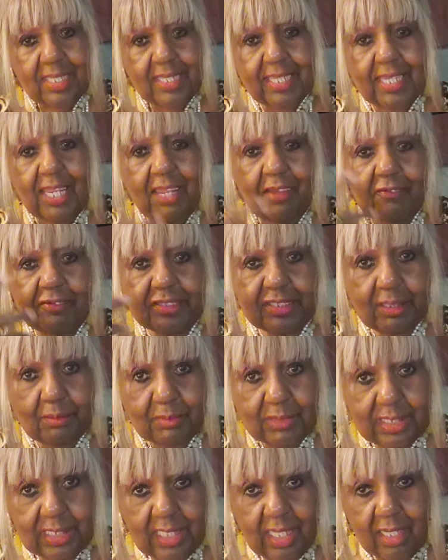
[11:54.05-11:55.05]
Give
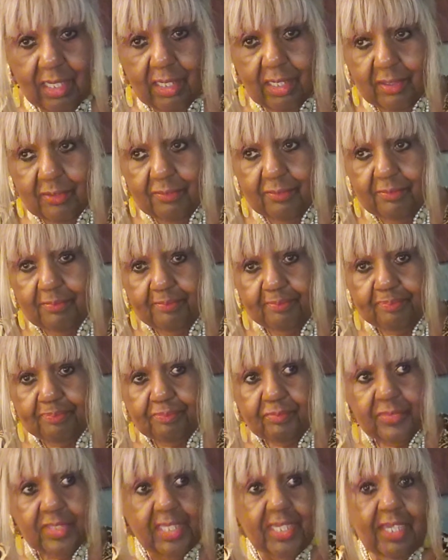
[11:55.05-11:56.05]
some love.
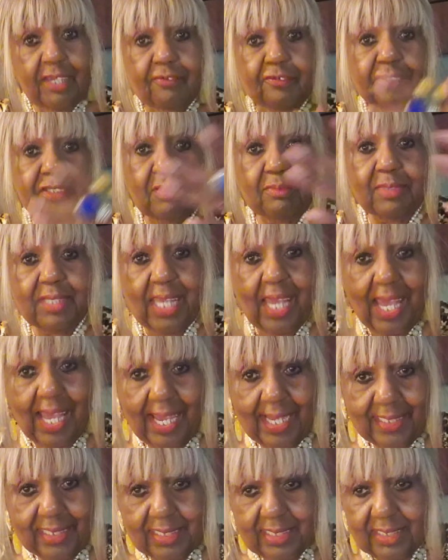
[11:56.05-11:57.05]
Give some
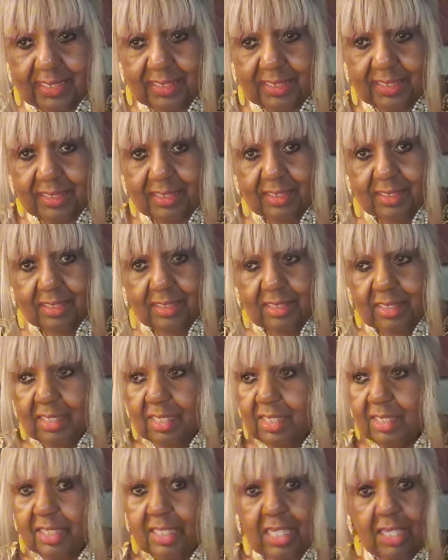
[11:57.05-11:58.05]
kindness.
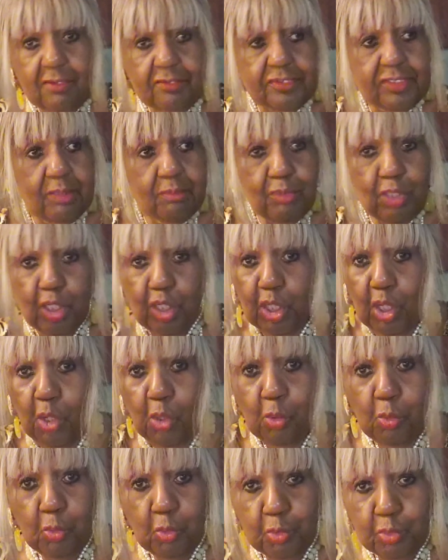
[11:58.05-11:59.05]
Give some
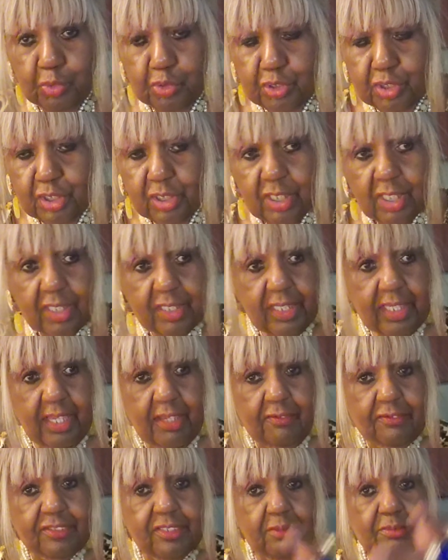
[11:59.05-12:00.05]
clothes.
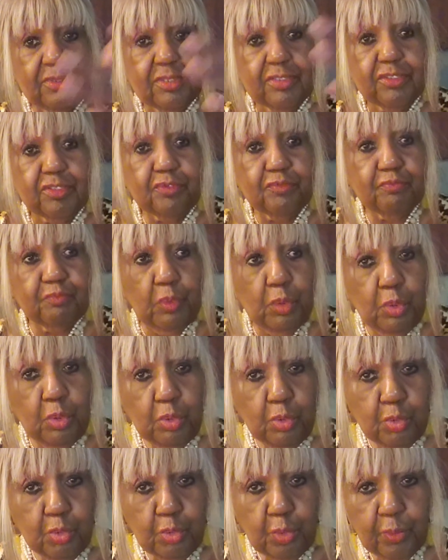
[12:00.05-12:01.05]
Give some
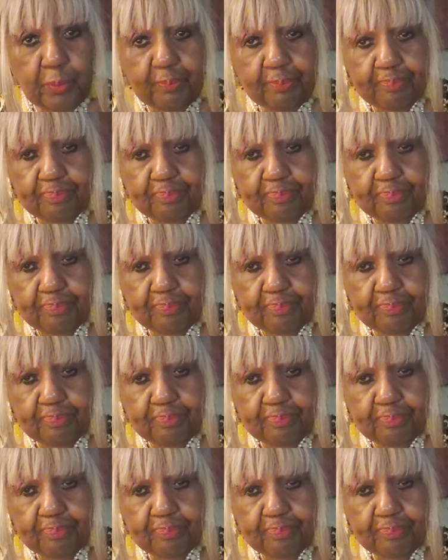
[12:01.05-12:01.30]
food.